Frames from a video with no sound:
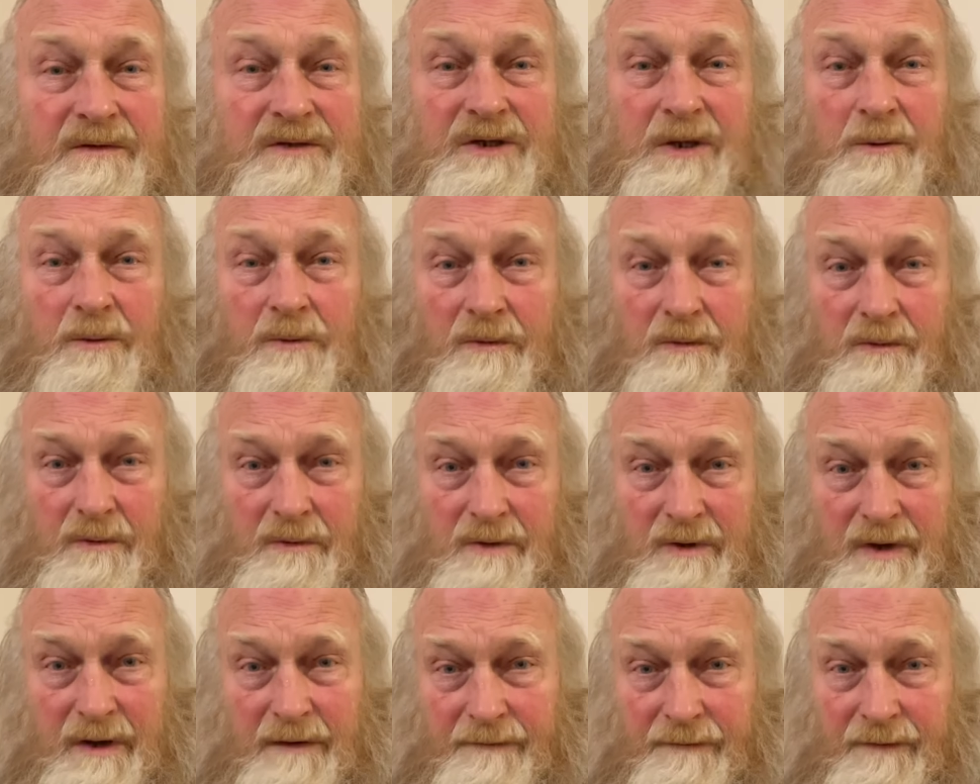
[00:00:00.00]
So
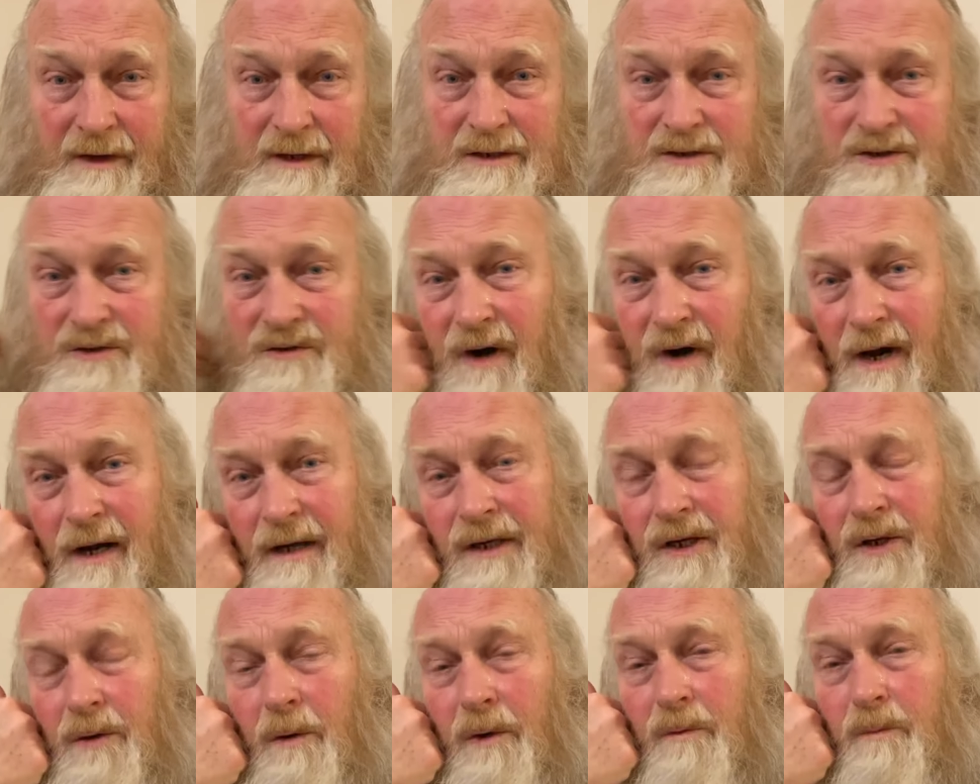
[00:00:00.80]
if they
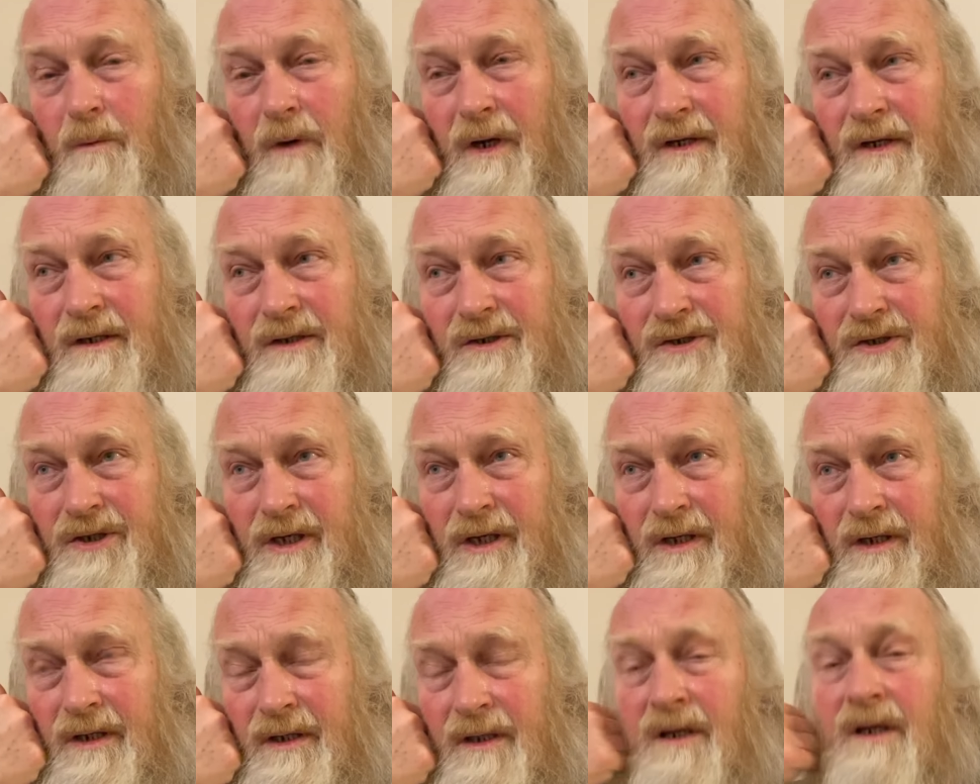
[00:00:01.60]
strike you on one
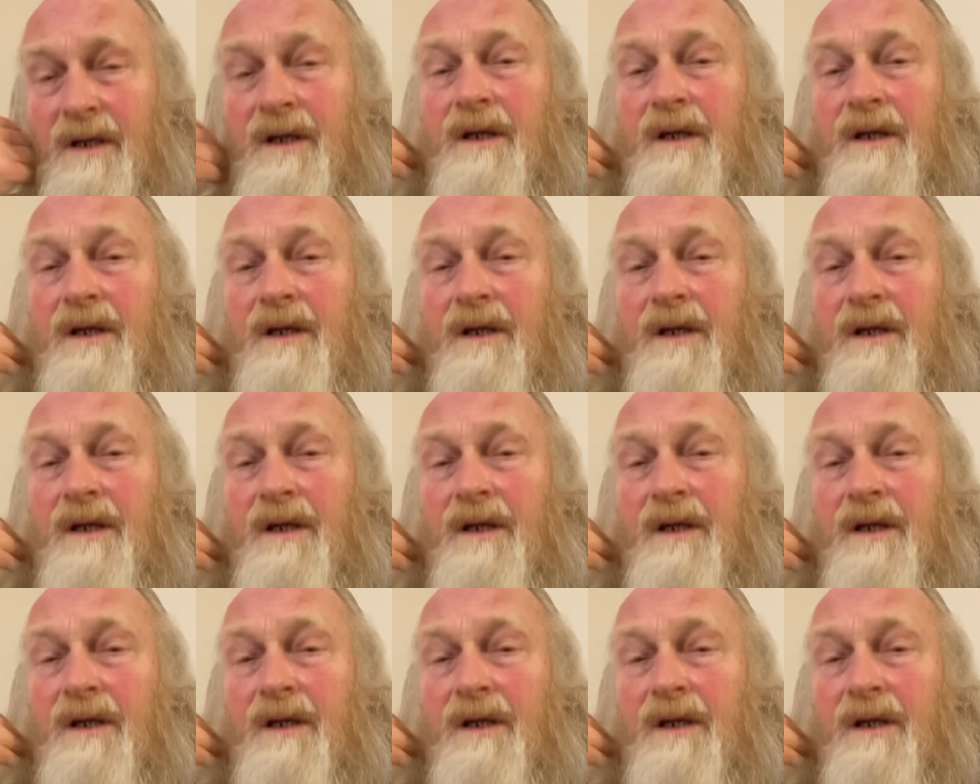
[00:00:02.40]
cheek,